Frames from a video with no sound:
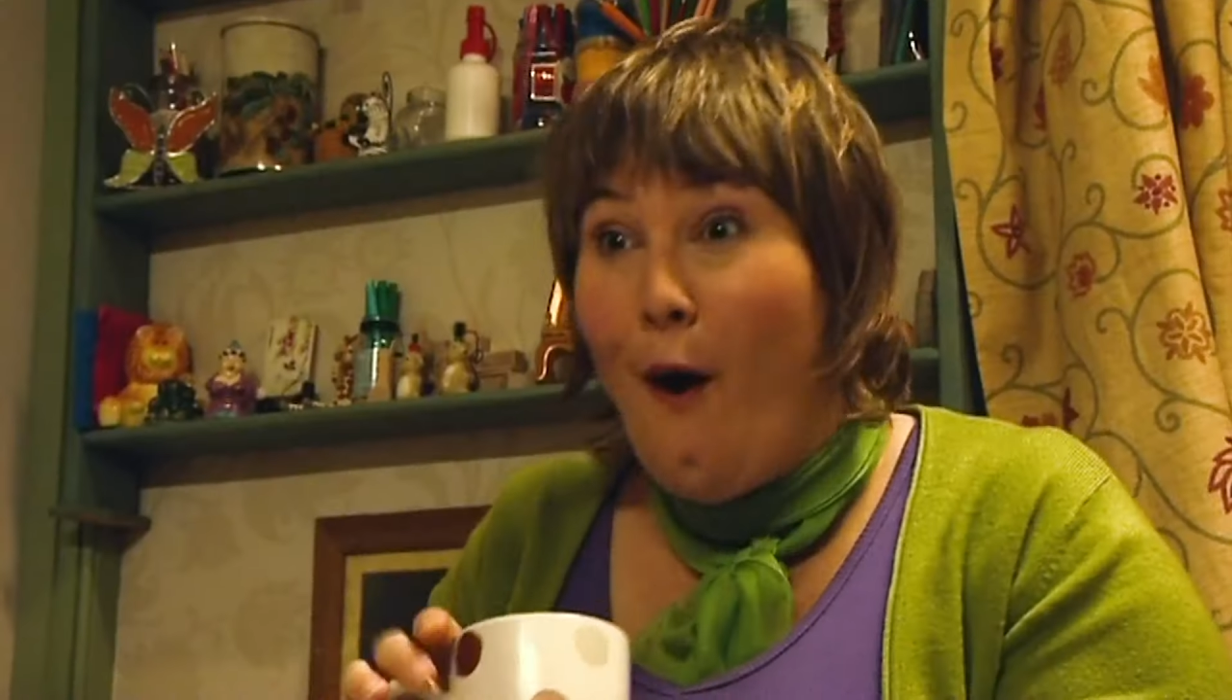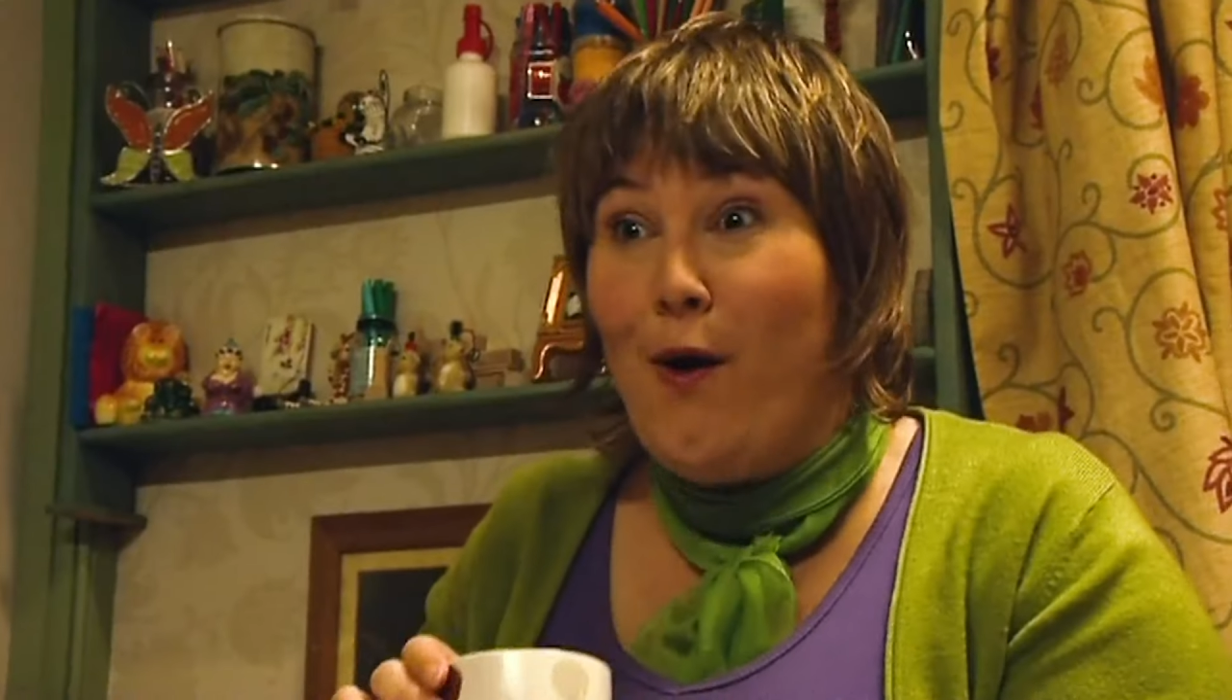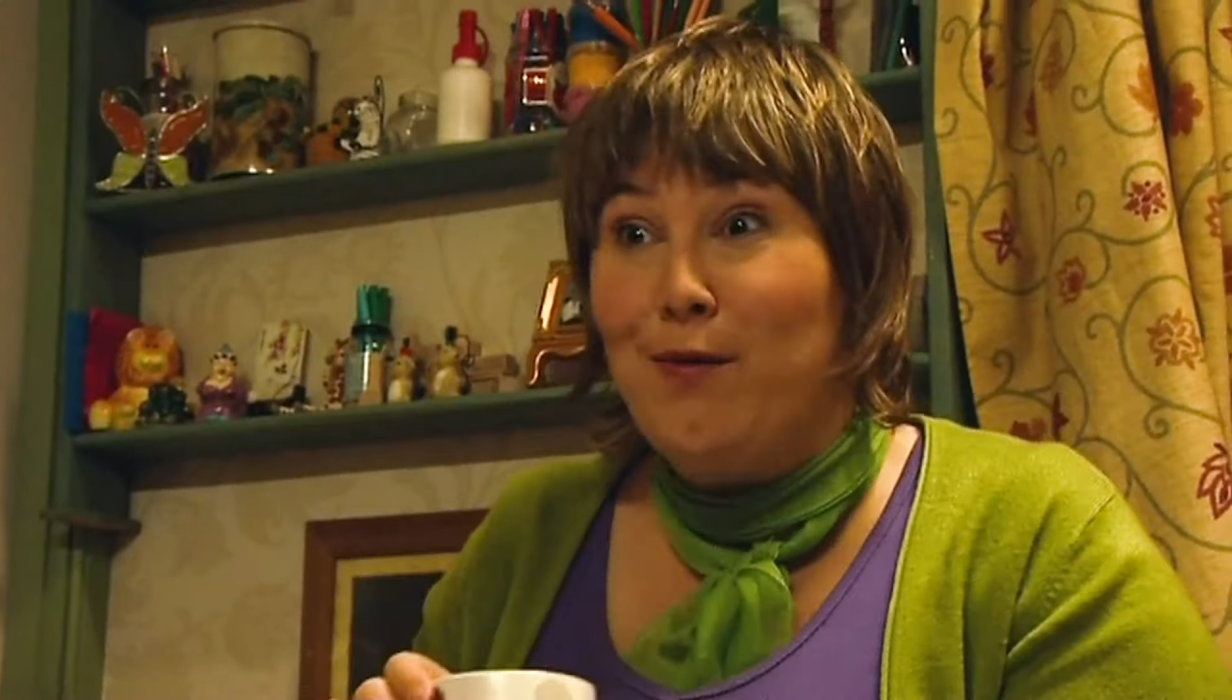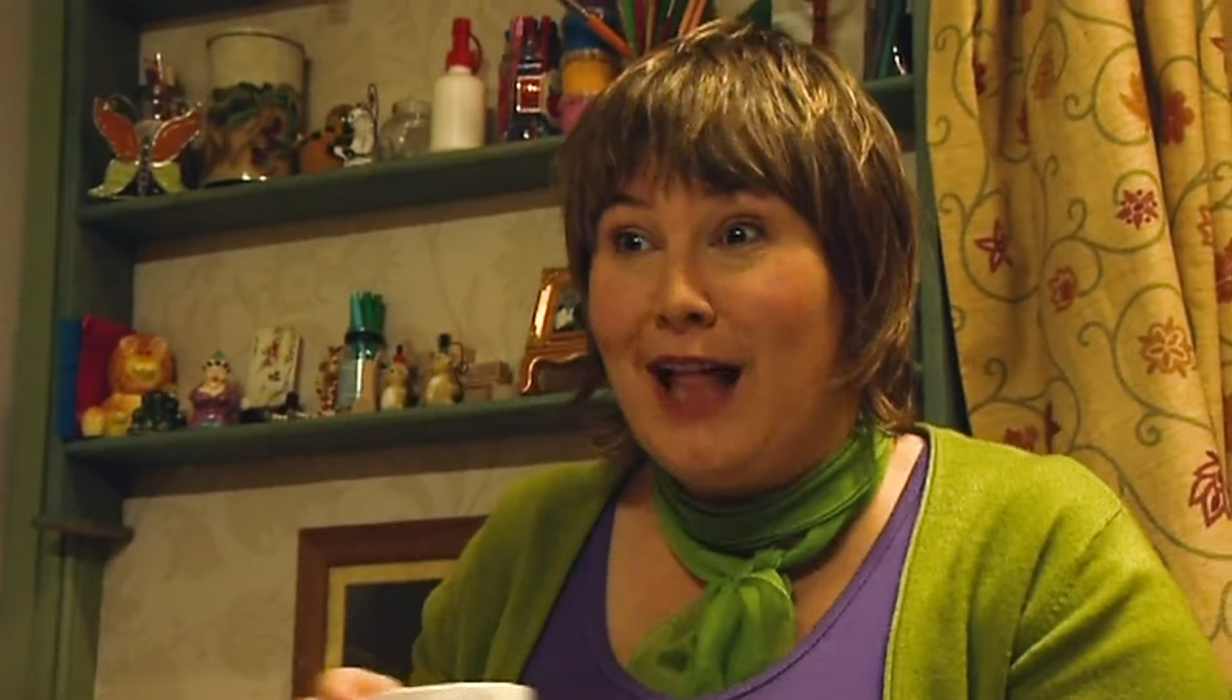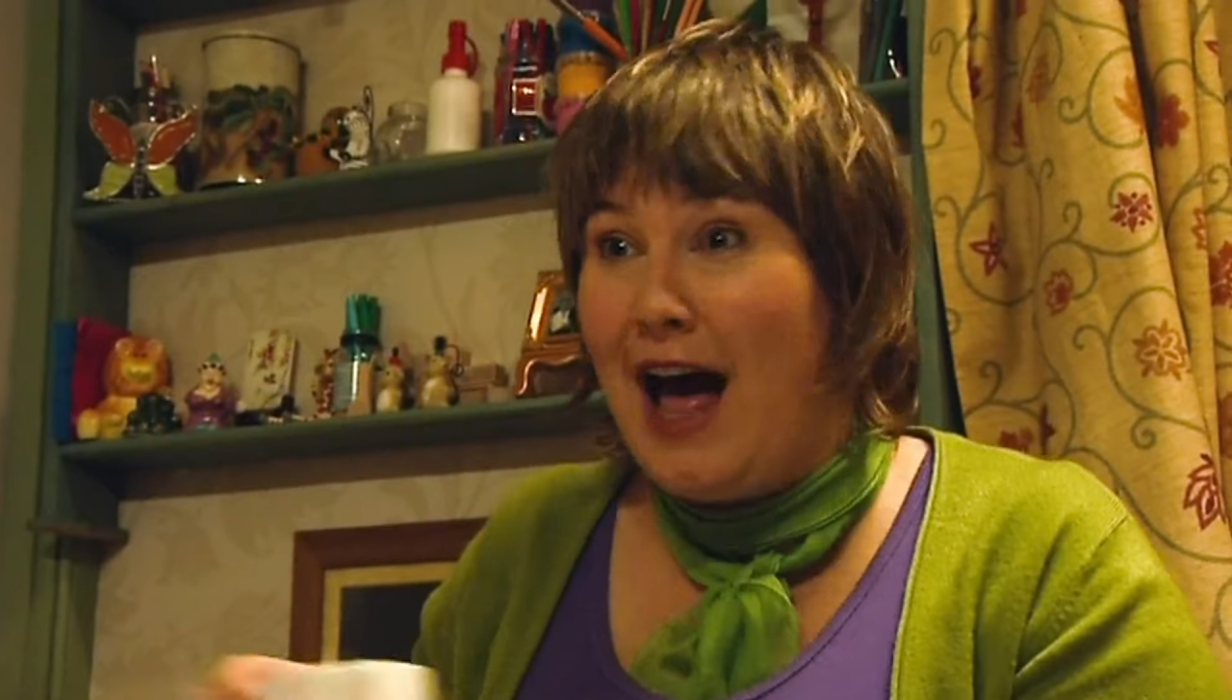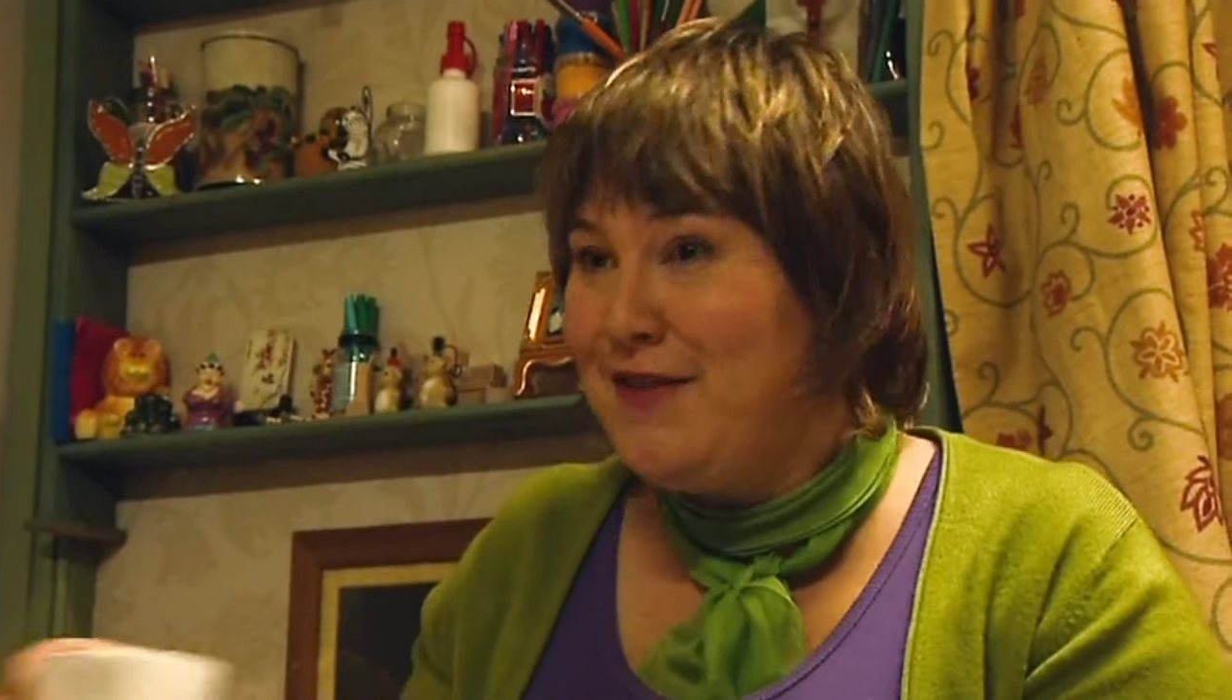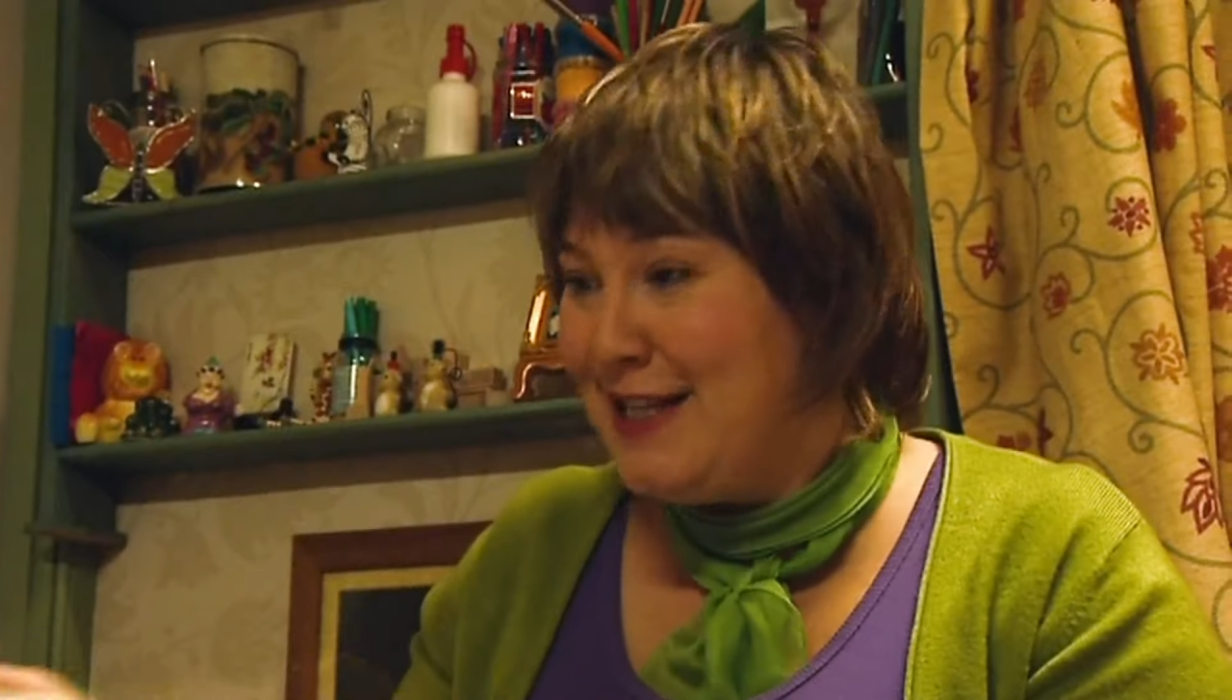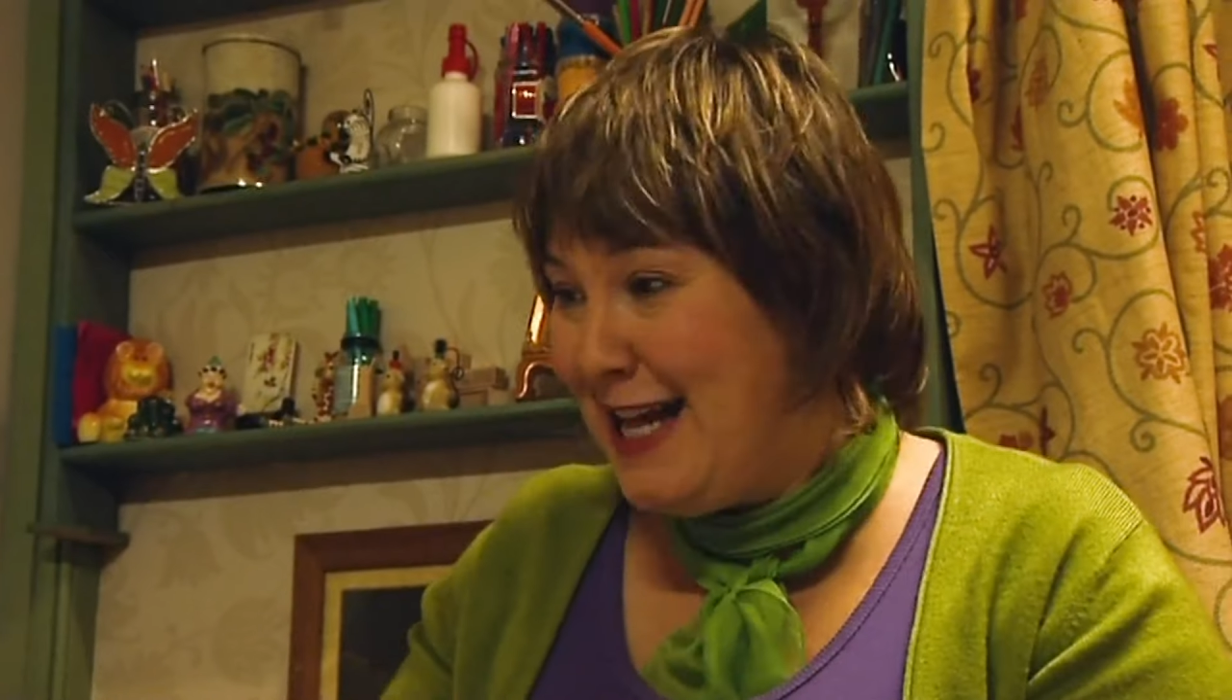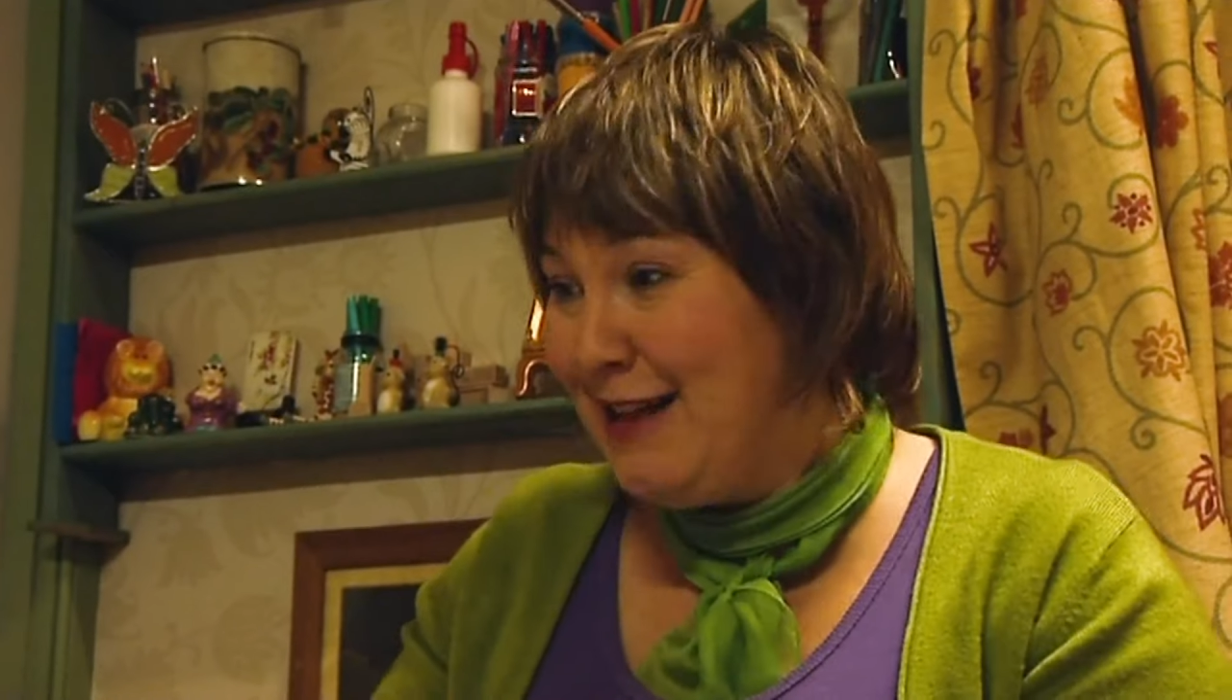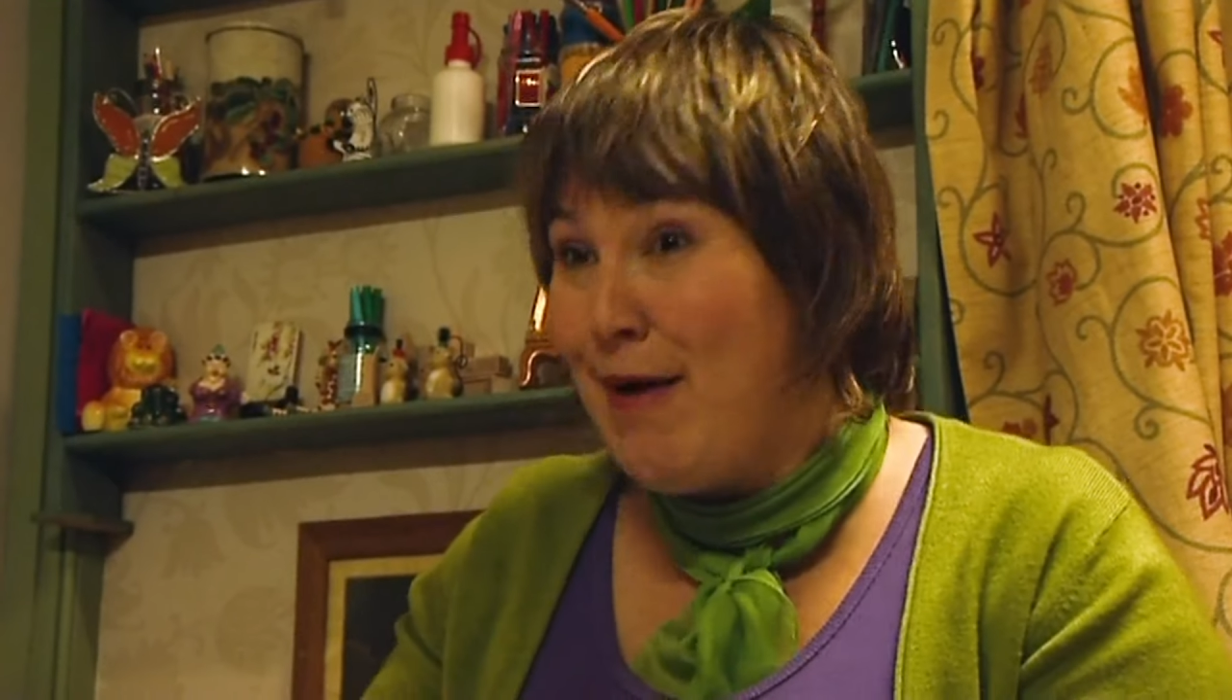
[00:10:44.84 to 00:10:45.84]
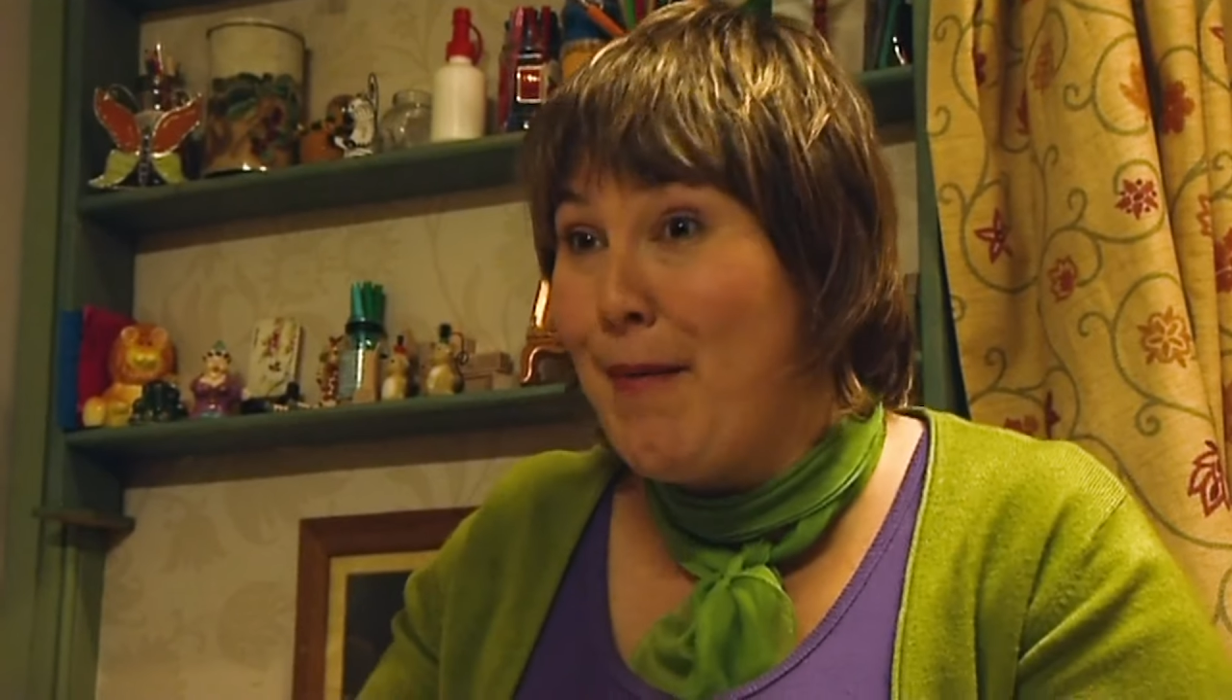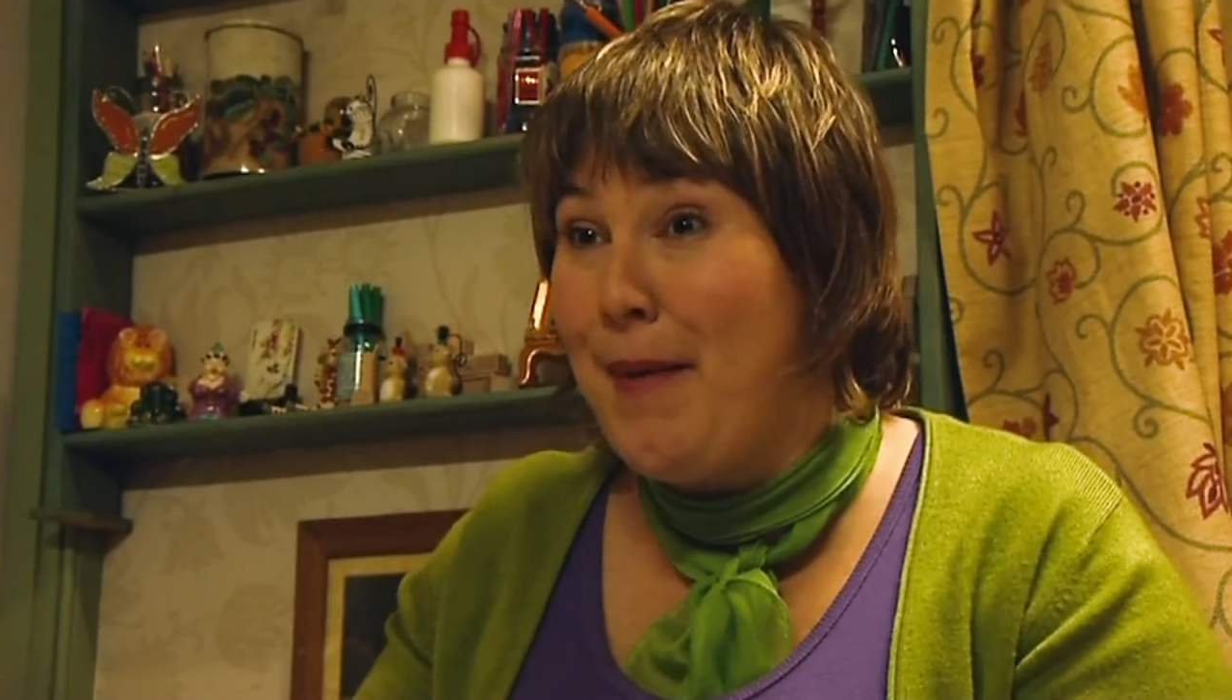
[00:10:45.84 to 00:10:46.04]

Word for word: Oh, we'll have to tell Mum